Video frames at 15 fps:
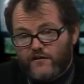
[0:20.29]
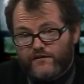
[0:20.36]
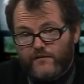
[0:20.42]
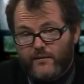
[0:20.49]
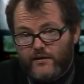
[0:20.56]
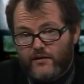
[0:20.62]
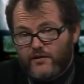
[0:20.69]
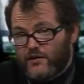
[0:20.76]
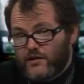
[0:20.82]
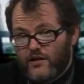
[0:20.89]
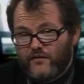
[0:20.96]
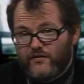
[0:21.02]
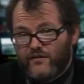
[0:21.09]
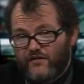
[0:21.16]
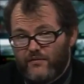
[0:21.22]
from a
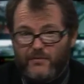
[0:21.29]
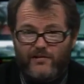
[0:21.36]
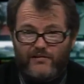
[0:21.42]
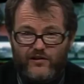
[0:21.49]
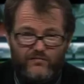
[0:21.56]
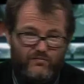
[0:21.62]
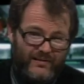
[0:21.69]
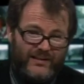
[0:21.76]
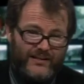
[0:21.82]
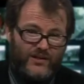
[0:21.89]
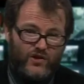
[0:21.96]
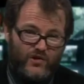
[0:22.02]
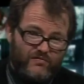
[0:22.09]
conservative American religious